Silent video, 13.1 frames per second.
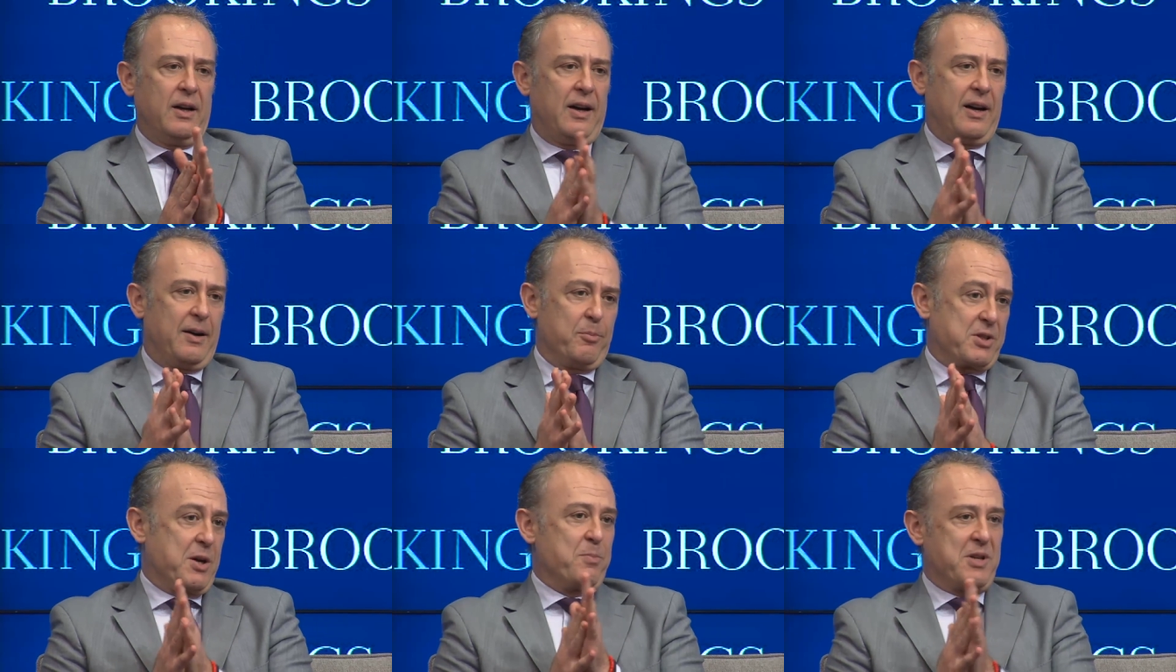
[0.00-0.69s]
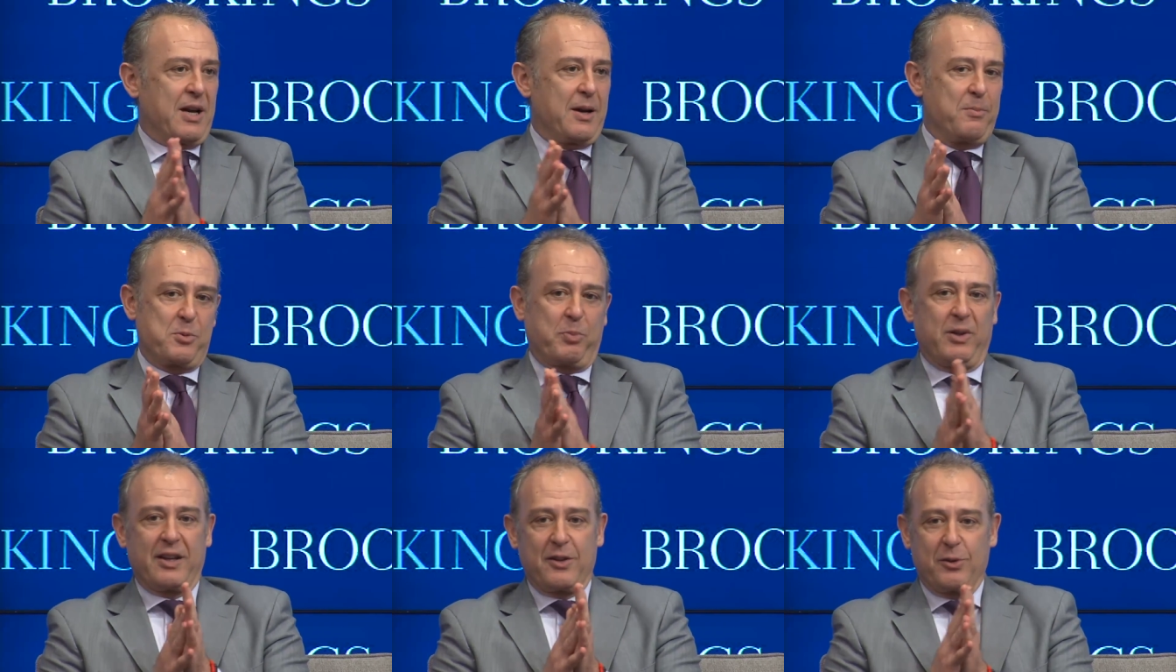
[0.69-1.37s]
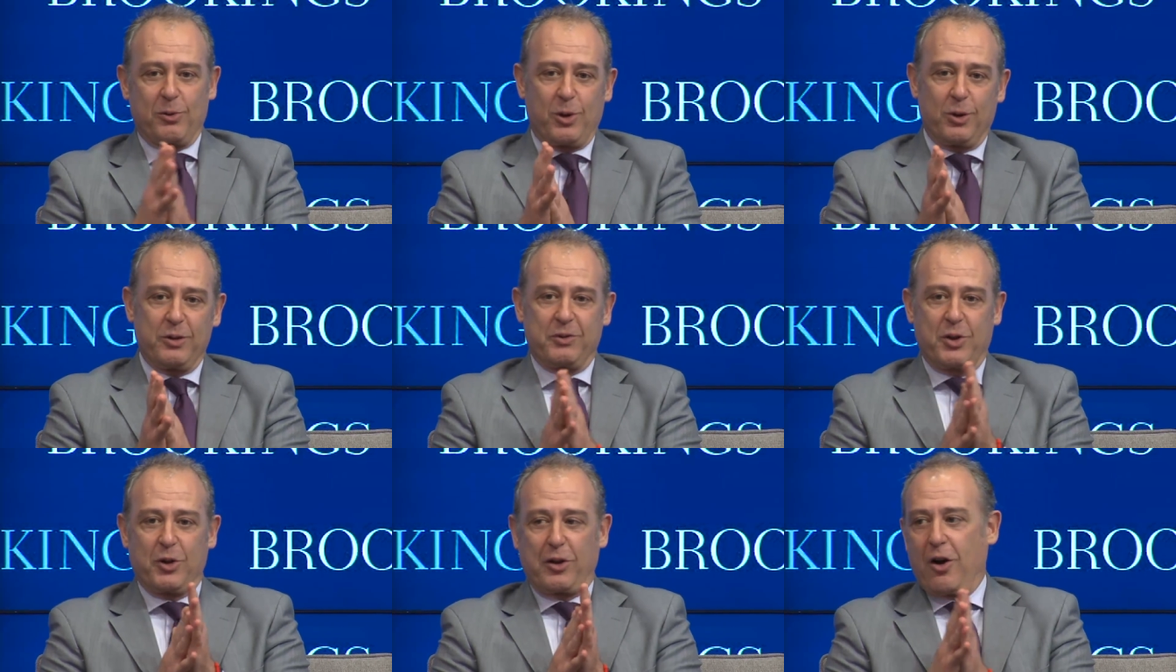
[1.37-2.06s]
um, sometimes playing the role
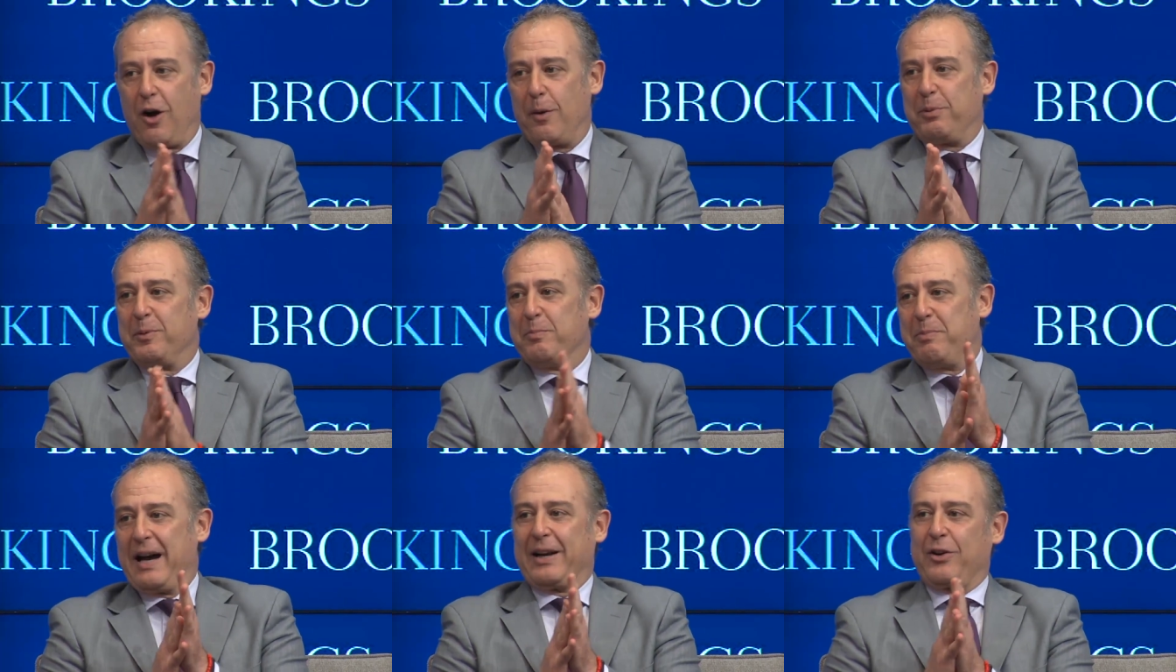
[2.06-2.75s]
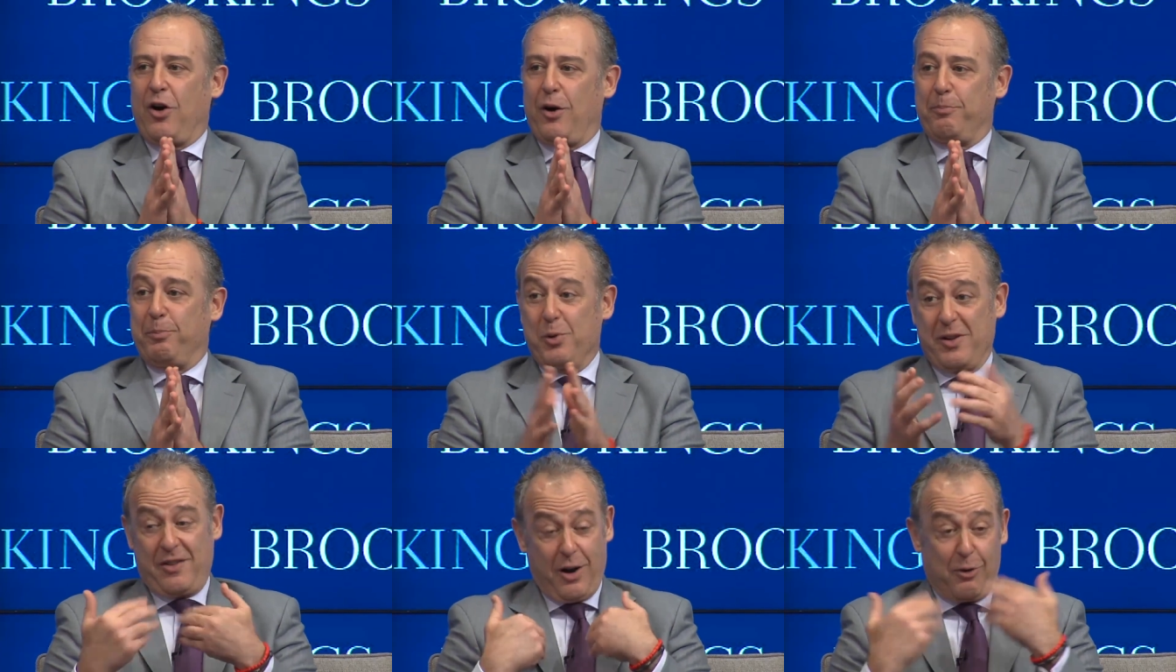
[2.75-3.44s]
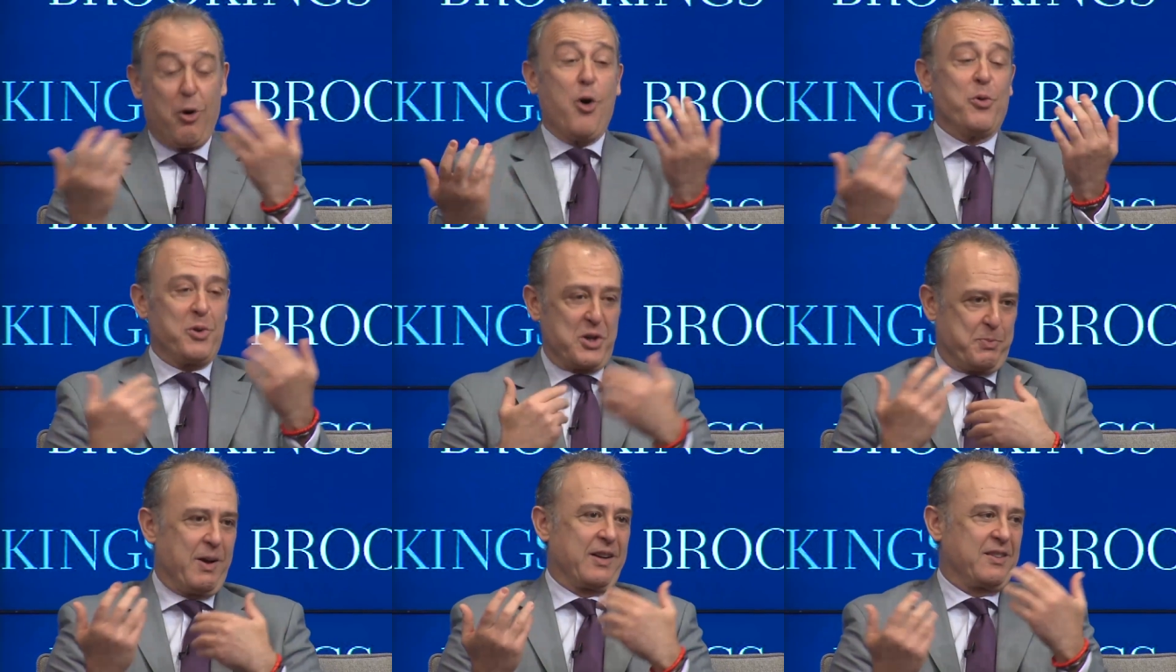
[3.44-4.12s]
of good cop and bad cop with our own
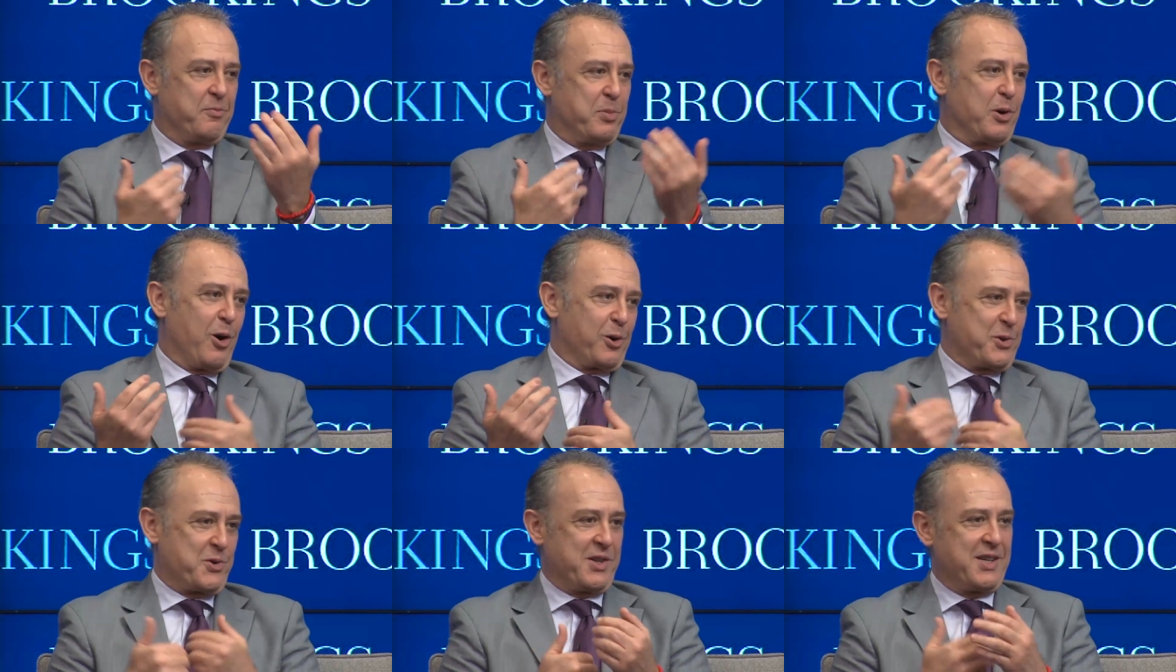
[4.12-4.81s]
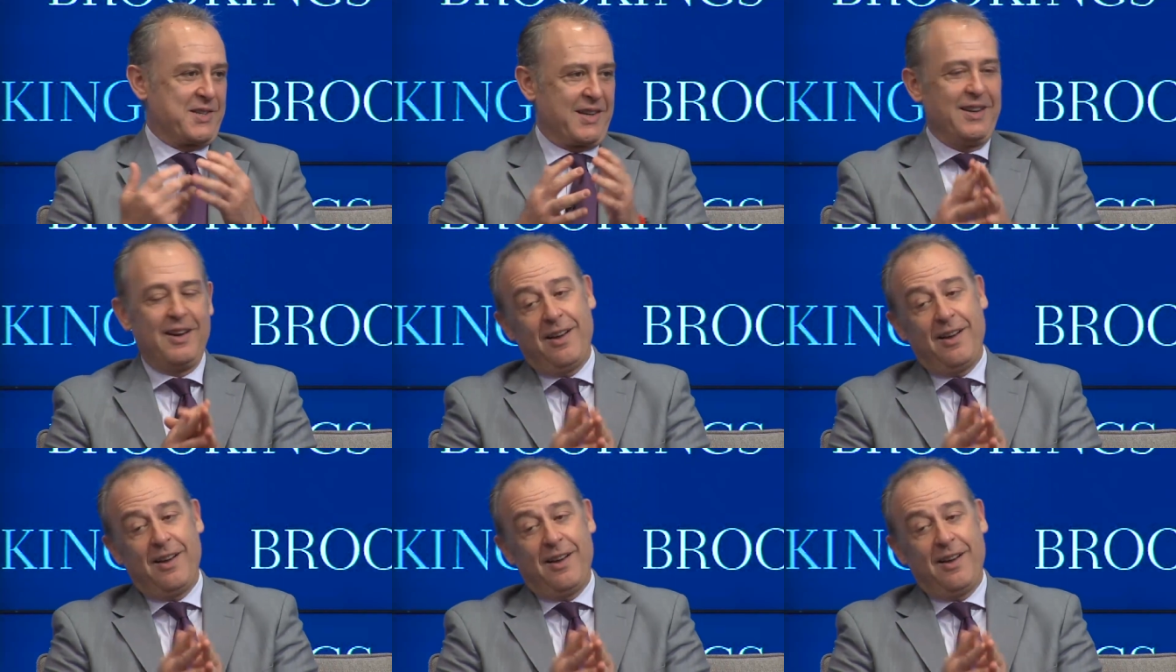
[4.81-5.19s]
respective bureaucracies.